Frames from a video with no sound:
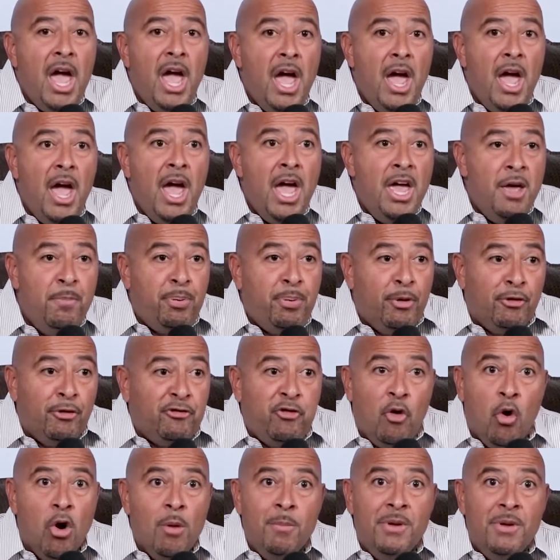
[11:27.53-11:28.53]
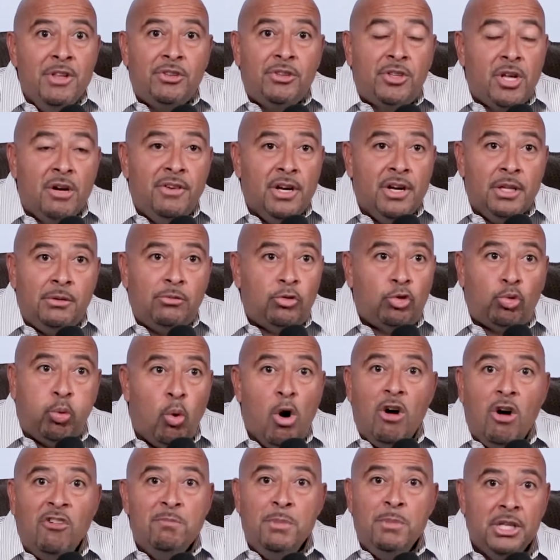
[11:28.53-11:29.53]
a performance of a
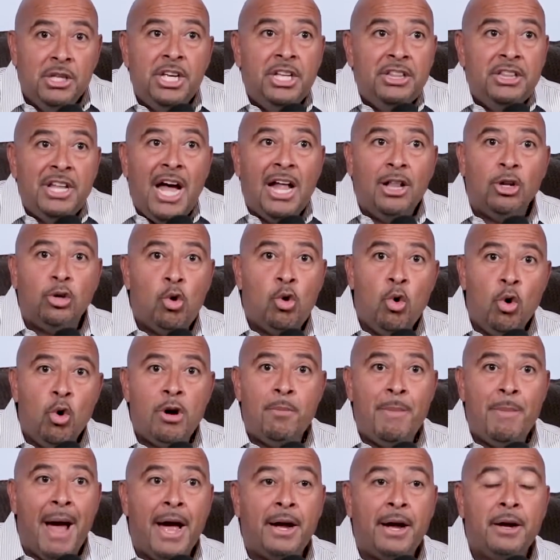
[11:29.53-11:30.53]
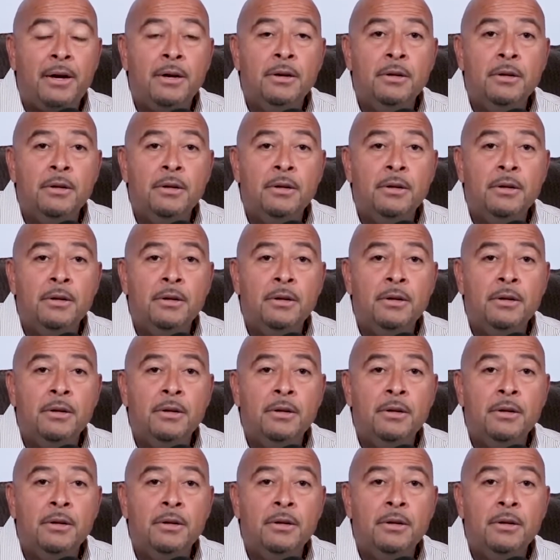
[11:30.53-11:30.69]
$12 million quarterback.